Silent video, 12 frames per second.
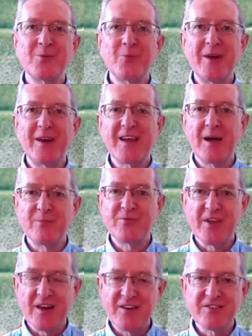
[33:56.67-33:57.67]
when it comes
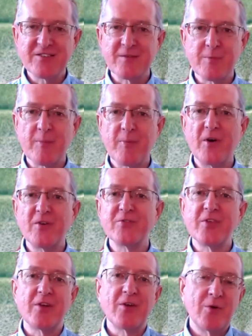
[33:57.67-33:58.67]
to legislative proposals
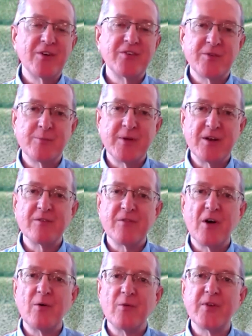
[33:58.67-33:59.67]
that lawyers have been
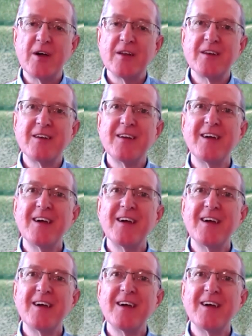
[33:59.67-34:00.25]
involved in.